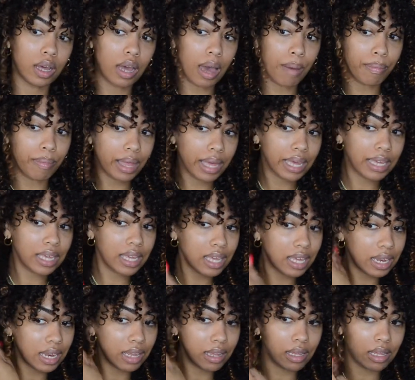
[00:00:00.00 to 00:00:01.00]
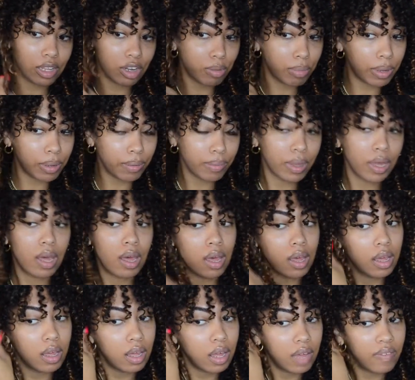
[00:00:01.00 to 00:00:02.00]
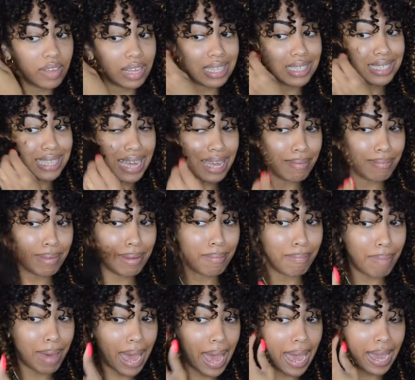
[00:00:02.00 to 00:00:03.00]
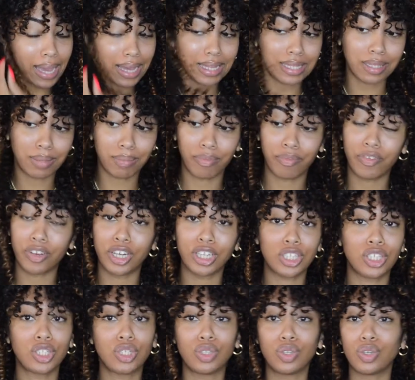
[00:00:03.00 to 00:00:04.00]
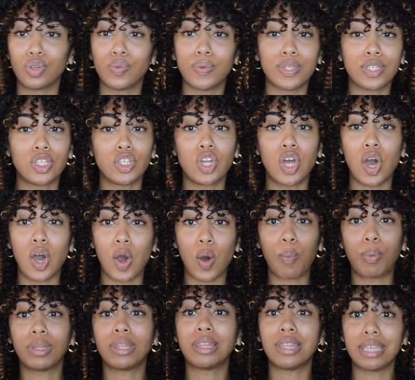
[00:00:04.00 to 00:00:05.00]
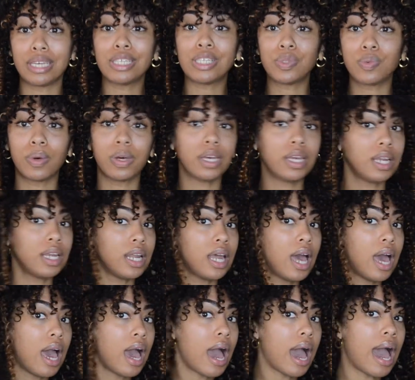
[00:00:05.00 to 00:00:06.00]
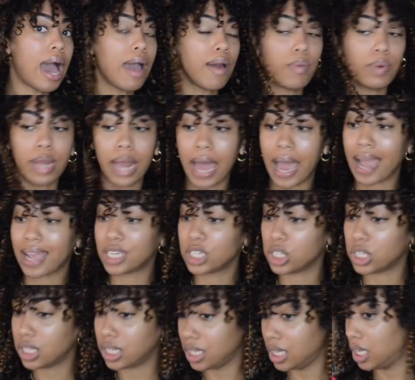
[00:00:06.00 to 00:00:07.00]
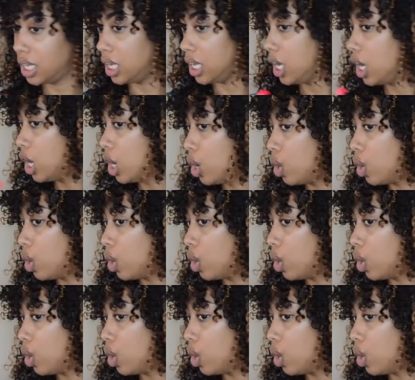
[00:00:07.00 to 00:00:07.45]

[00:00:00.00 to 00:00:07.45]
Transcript: I'm like getting a little bit of excitement back because the first two was no, but this one I would actually